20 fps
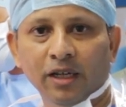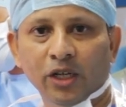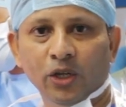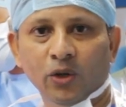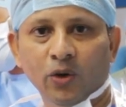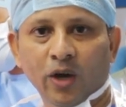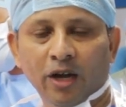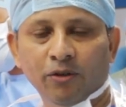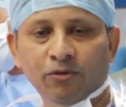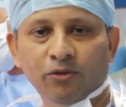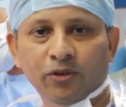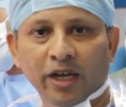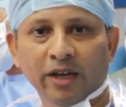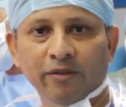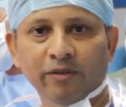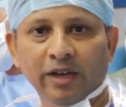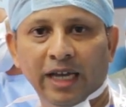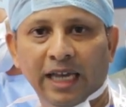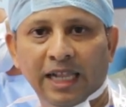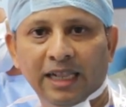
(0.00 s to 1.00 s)
You have to
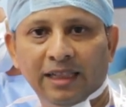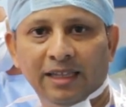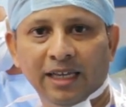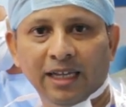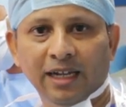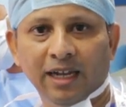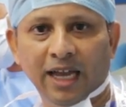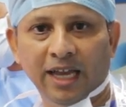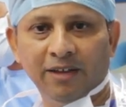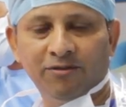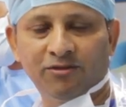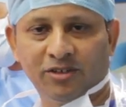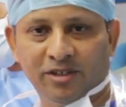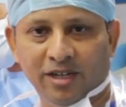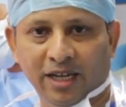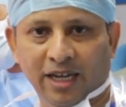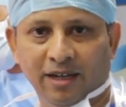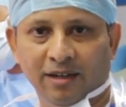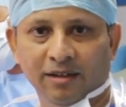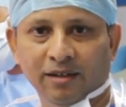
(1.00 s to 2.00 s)
have a healthy
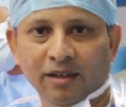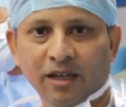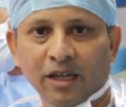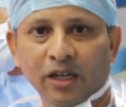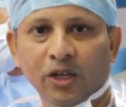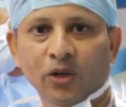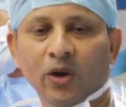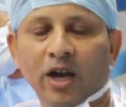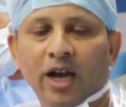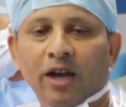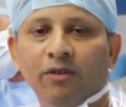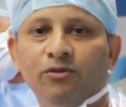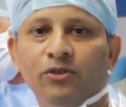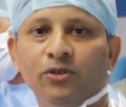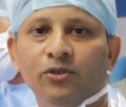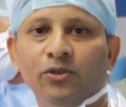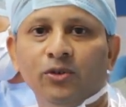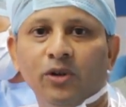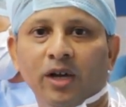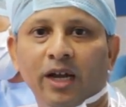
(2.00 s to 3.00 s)
lifestyle. You have
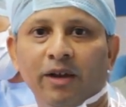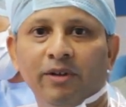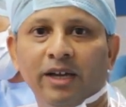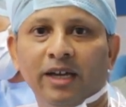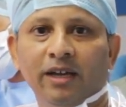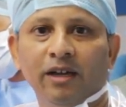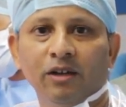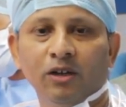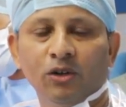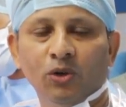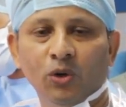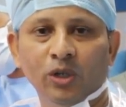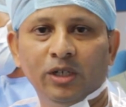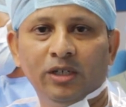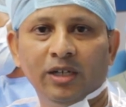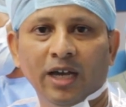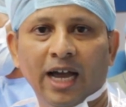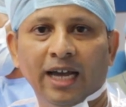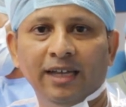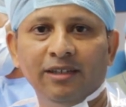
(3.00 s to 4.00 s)
to have a good
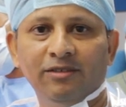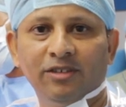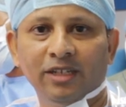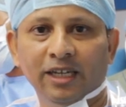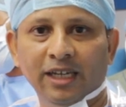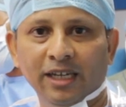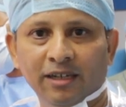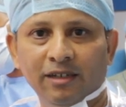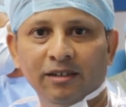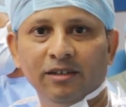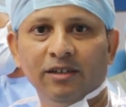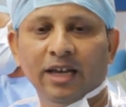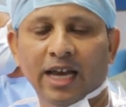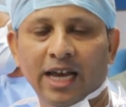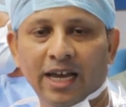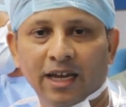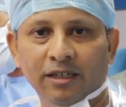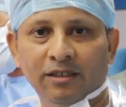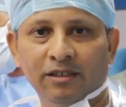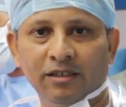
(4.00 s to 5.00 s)
hygienic
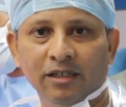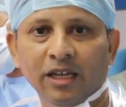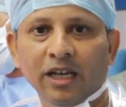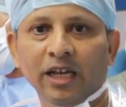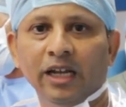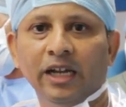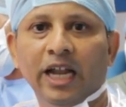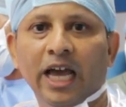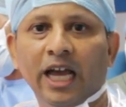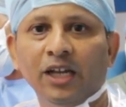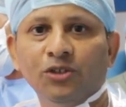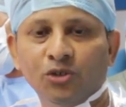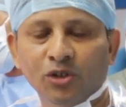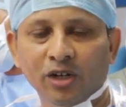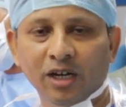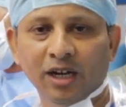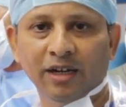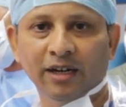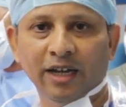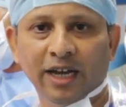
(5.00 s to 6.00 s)
diet,
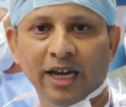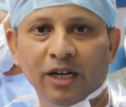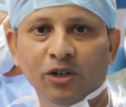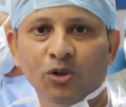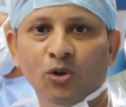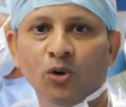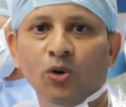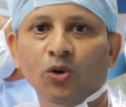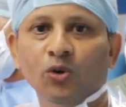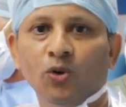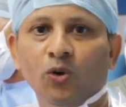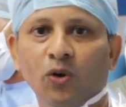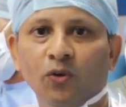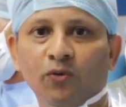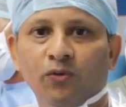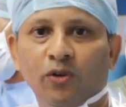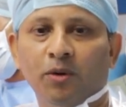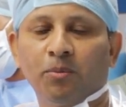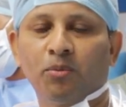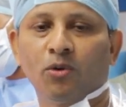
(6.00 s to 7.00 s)
natural diet. Don't go
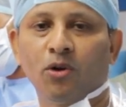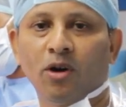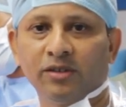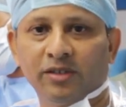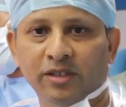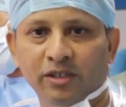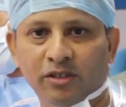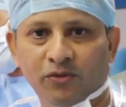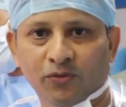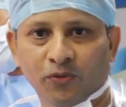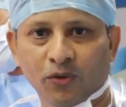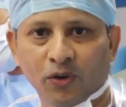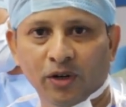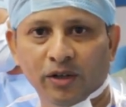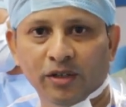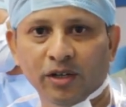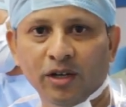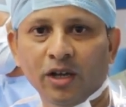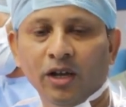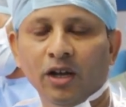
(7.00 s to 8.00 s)
for processed food
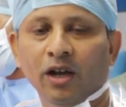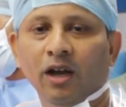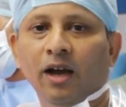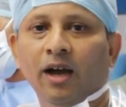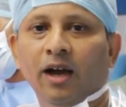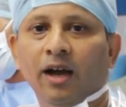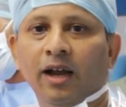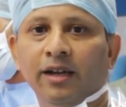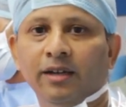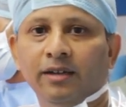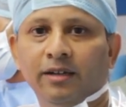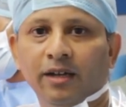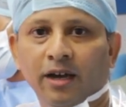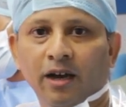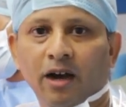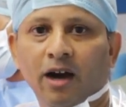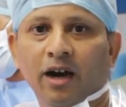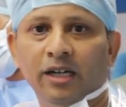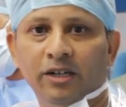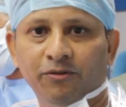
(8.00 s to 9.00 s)
and
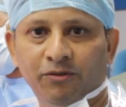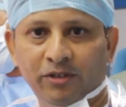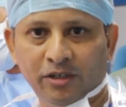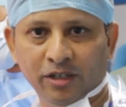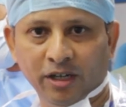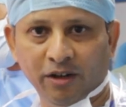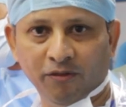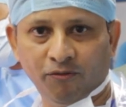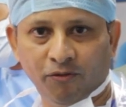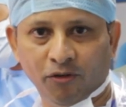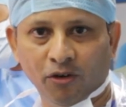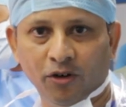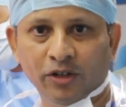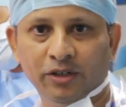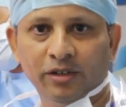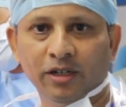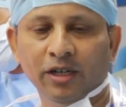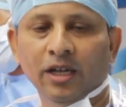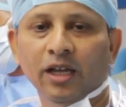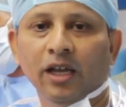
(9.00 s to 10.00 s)
artificial food.